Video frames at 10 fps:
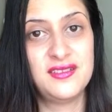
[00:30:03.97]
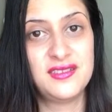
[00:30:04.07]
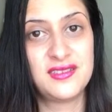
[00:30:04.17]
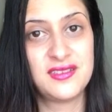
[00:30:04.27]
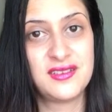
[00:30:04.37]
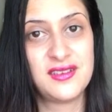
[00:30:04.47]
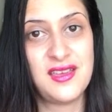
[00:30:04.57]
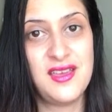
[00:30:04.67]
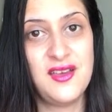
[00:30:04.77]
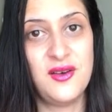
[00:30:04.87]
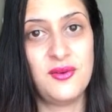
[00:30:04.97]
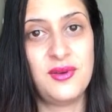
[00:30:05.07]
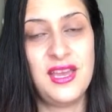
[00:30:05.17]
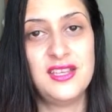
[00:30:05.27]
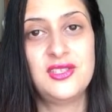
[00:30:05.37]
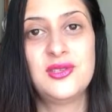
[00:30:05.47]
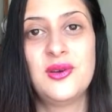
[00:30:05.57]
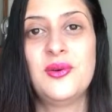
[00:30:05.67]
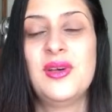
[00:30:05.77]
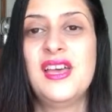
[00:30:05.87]
us. Okay,
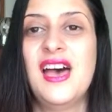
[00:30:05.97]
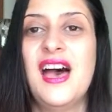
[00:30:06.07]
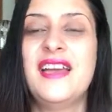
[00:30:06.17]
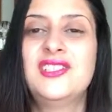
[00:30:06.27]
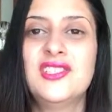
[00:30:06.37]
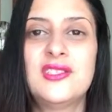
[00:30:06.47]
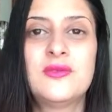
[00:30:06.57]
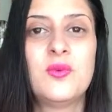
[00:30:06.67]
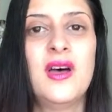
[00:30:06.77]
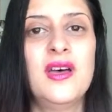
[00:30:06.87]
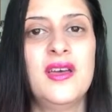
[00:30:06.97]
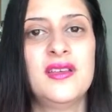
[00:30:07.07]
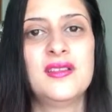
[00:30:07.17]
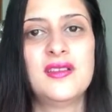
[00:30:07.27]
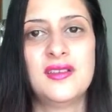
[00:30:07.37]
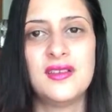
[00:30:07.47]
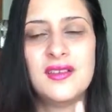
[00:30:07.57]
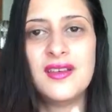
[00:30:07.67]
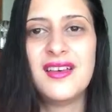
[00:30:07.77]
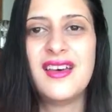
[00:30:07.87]
so I just
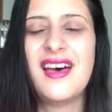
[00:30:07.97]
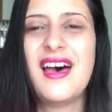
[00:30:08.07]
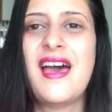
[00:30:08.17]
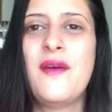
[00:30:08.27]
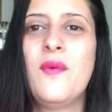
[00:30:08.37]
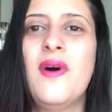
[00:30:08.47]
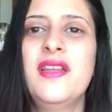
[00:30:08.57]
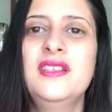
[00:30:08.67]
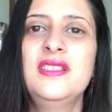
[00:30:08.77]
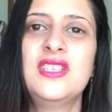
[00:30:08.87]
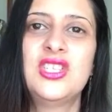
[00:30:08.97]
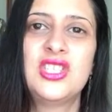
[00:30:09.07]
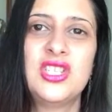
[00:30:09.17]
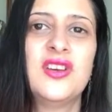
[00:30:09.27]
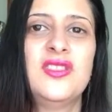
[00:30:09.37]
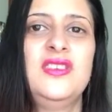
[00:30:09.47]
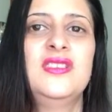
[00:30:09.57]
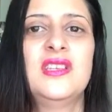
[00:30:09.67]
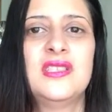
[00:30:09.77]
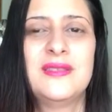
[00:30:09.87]
I wanted to share
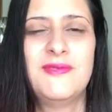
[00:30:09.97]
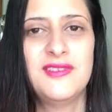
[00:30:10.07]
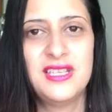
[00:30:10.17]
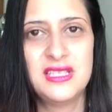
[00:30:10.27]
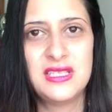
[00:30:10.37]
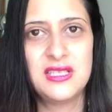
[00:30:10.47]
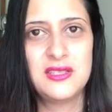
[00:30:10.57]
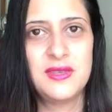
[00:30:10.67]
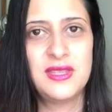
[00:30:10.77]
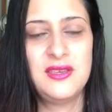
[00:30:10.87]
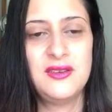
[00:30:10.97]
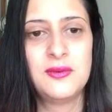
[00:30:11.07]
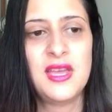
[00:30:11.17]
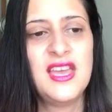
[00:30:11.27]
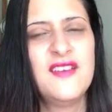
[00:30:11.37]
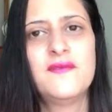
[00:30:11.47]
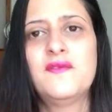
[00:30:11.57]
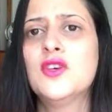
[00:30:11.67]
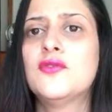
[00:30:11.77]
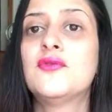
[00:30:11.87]
these experiences with you.
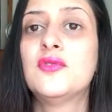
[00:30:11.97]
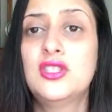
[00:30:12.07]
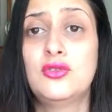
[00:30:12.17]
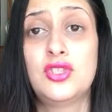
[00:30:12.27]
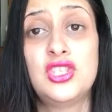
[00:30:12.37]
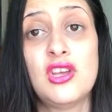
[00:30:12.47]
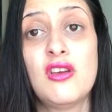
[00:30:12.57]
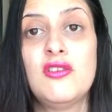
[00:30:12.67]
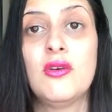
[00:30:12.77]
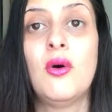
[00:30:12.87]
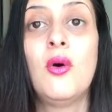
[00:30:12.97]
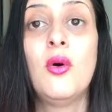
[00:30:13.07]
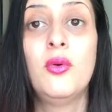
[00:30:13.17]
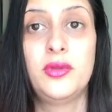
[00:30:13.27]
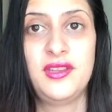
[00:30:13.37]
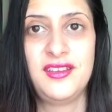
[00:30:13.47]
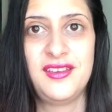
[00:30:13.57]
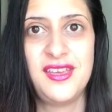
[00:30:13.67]
Feel free to share your own.